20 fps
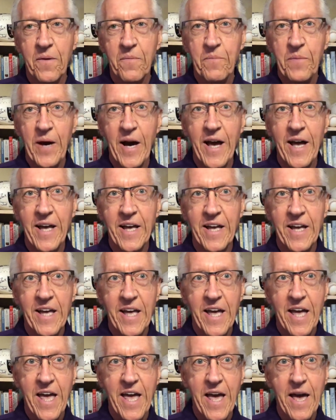but
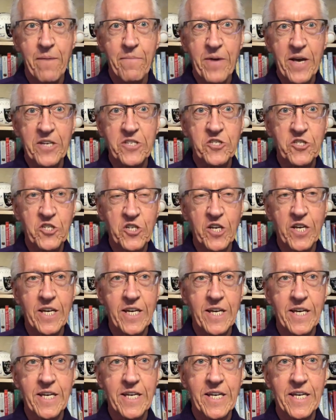M S
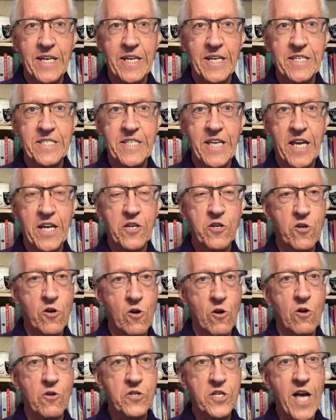G is a
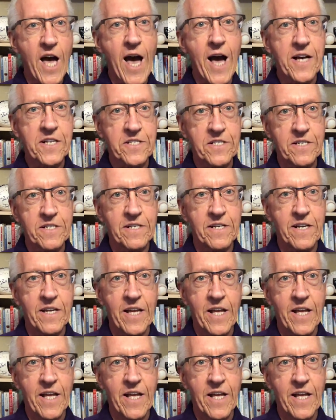neurotoxin.